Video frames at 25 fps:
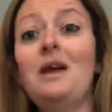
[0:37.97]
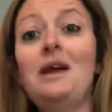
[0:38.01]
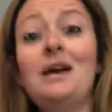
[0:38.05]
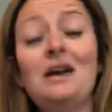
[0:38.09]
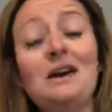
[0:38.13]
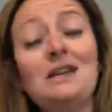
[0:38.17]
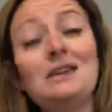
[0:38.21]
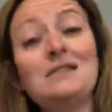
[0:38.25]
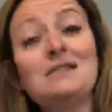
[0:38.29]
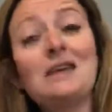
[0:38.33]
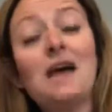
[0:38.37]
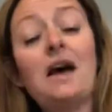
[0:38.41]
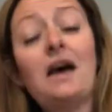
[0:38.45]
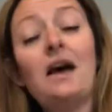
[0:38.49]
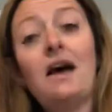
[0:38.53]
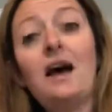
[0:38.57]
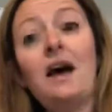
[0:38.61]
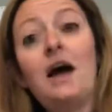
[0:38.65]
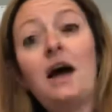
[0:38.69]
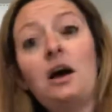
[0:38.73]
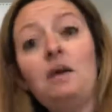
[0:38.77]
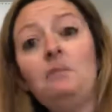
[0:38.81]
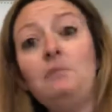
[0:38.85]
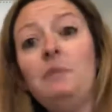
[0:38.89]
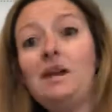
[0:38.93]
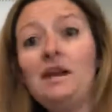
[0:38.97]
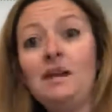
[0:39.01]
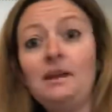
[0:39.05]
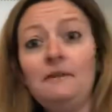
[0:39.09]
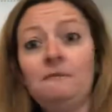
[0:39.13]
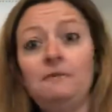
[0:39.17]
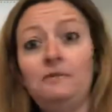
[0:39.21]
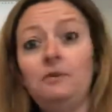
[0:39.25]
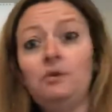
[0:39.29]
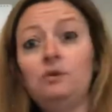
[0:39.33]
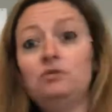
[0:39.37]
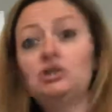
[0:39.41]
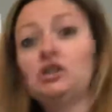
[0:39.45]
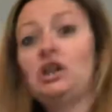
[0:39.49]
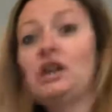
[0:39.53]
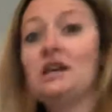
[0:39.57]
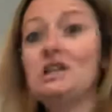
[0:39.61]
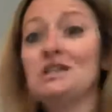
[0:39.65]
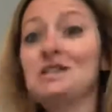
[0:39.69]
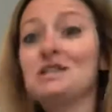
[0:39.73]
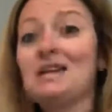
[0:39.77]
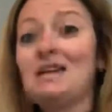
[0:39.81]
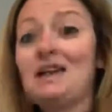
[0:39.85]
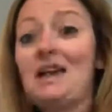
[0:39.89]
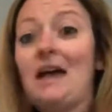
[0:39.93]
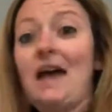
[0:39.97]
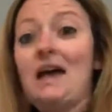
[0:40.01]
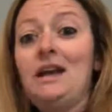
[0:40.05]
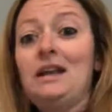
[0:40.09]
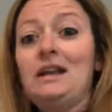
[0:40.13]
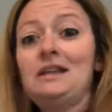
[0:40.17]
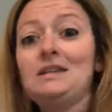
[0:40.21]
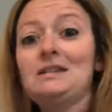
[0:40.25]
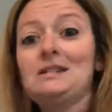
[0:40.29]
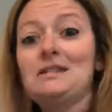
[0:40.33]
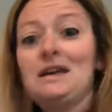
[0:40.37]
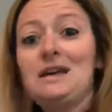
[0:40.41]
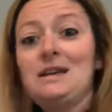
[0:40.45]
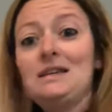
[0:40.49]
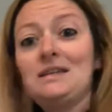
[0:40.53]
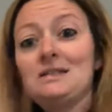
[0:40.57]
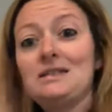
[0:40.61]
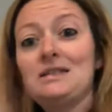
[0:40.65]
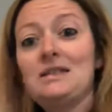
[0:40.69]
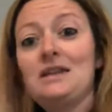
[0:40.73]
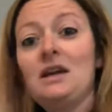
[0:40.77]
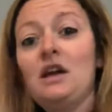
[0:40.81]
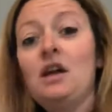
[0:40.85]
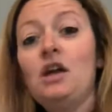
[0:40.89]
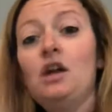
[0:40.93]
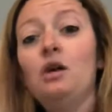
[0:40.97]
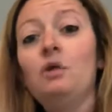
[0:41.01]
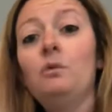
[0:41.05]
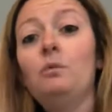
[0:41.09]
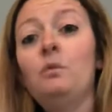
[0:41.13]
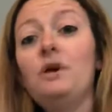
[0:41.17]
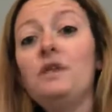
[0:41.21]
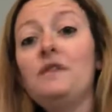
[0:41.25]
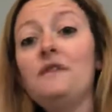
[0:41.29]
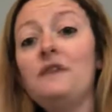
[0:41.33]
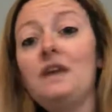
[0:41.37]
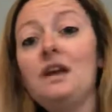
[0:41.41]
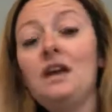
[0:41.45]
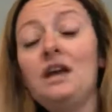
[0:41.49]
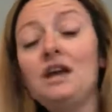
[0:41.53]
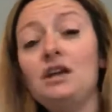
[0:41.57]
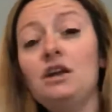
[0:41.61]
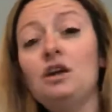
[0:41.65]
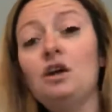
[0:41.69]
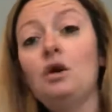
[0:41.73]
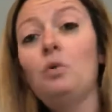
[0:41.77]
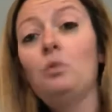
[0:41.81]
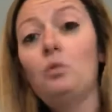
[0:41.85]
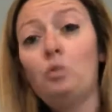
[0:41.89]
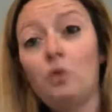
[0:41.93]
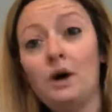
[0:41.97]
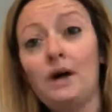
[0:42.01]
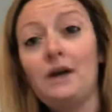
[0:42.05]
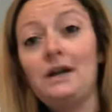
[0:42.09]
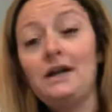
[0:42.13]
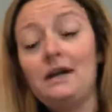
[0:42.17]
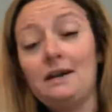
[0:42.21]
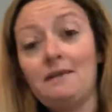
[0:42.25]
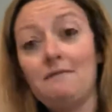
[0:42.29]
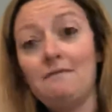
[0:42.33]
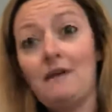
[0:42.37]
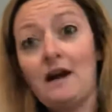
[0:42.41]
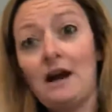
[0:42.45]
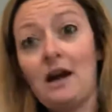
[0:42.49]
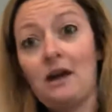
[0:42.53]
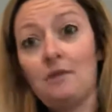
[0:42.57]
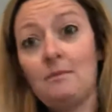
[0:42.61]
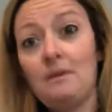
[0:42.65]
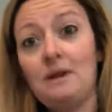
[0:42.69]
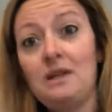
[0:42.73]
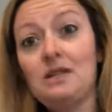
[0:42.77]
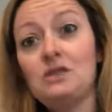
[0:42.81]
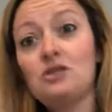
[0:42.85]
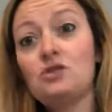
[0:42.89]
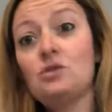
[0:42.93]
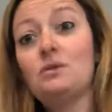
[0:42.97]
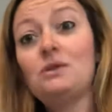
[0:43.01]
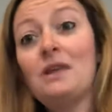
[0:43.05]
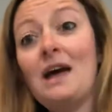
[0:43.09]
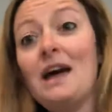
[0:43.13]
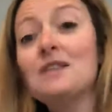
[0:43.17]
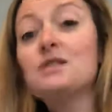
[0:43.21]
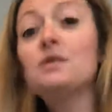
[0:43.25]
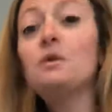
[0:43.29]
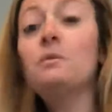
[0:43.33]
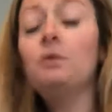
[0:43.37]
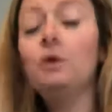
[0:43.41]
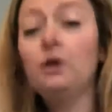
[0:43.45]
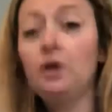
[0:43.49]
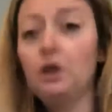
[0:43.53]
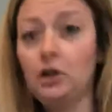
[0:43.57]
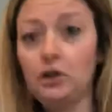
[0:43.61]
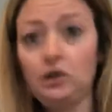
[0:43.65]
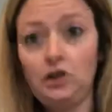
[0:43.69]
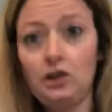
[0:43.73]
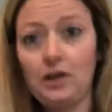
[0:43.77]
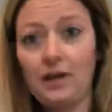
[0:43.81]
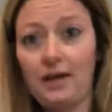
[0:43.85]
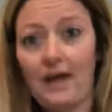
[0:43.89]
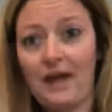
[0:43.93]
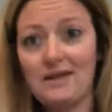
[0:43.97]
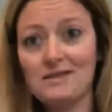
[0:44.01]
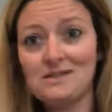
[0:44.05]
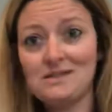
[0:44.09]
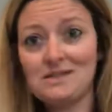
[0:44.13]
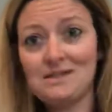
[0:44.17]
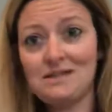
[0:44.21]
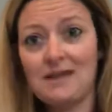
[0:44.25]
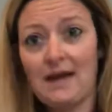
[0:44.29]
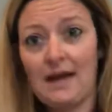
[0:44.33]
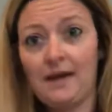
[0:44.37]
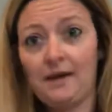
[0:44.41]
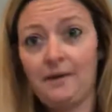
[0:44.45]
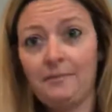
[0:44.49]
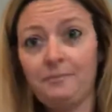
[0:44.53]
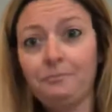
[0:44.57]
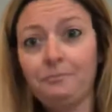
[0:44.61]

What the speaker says: is how many food chains can exist within one environment. So that's what we're going to look at today.